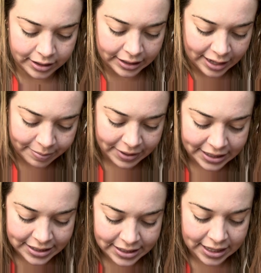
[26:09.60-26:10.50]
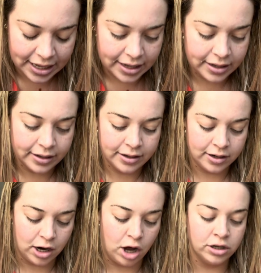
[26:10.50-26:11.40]
let me see.
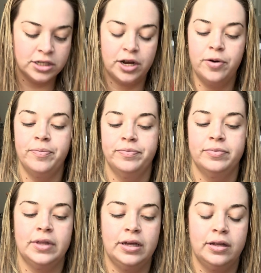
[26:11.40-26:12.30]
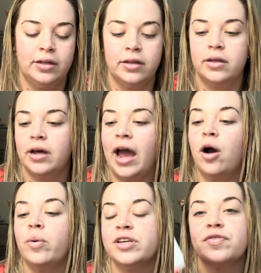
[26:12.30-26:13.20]
Also, I
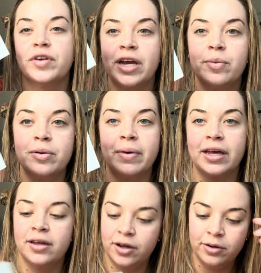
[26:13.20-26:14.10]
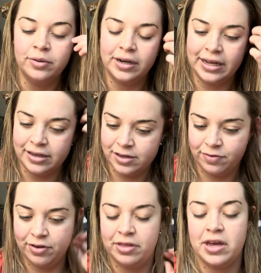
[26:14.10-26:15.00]
always forget what my code is
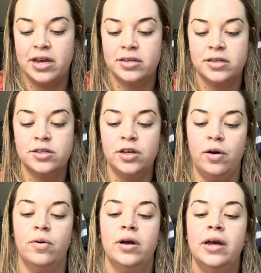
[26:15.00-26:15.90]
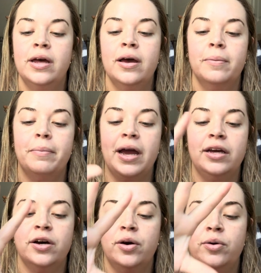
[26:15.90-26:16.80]
for things. So my
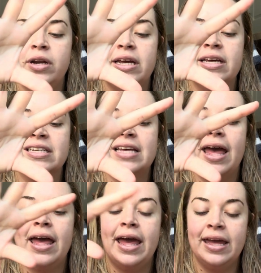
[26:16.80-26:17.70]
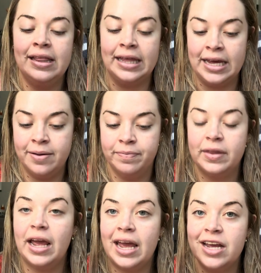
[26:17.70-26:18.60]
code is Hailey,
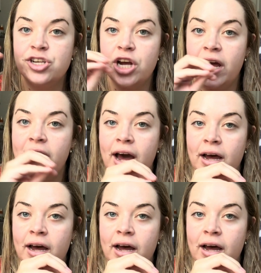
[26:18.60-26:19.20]
Hailey,